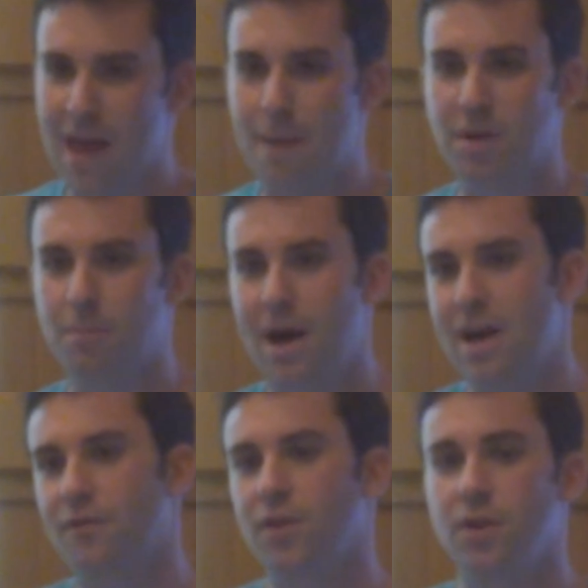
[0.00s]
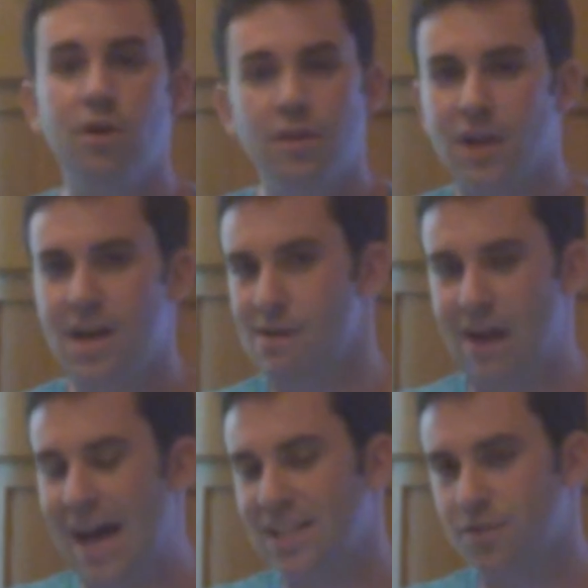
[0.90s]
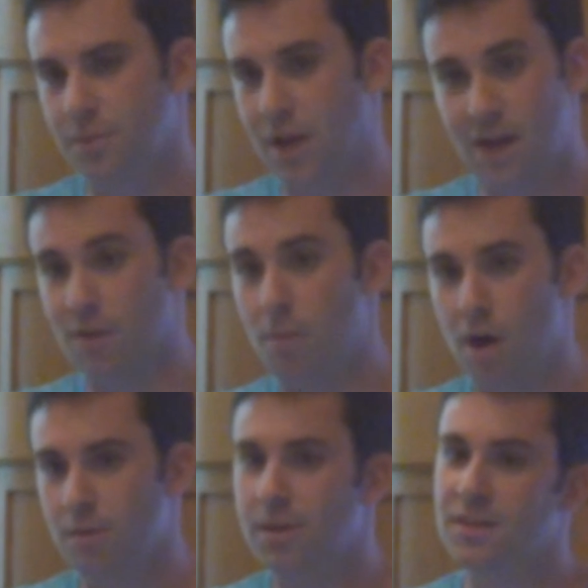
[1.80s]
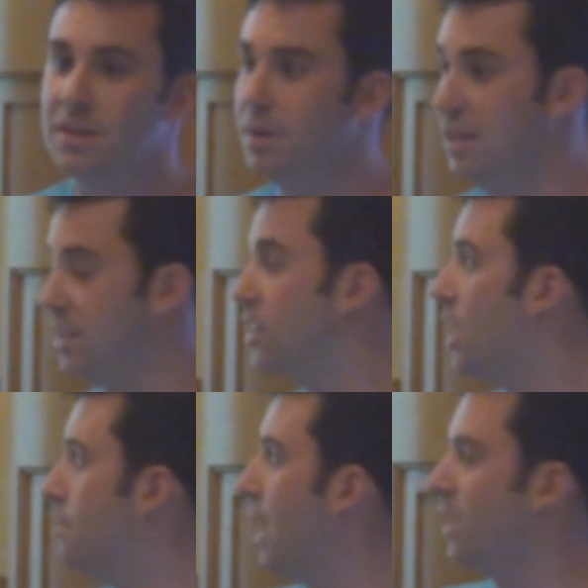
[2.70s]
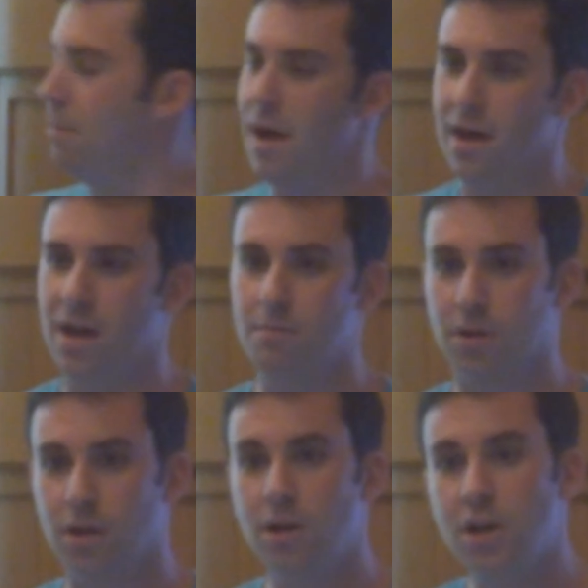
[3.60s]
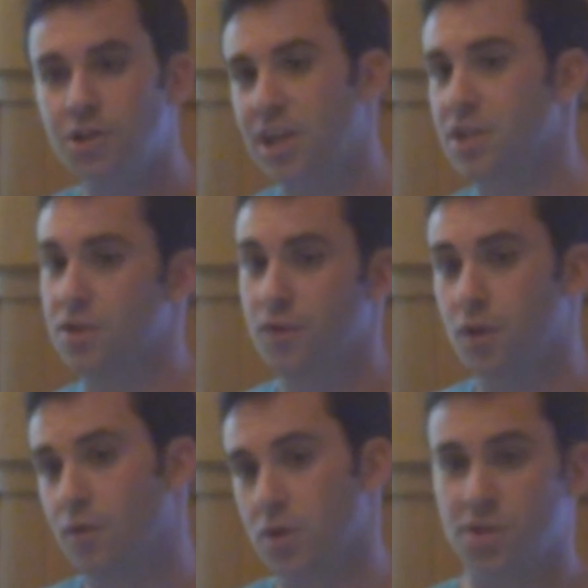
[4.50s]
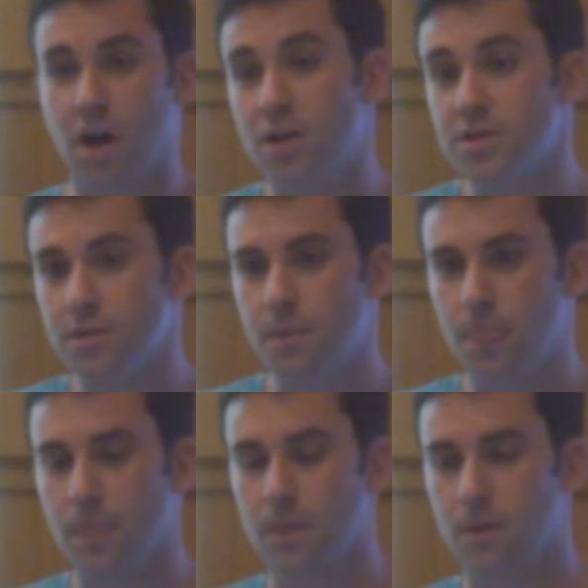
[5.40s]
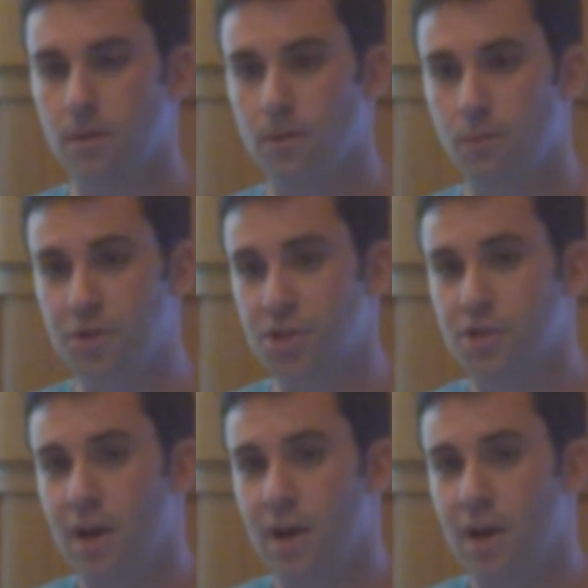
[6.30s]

I'd be happy to buy it for you. The guy never asked for me. I never bought him anything, but he did come back and buy a hamburger, change his review to 4 stars. Which is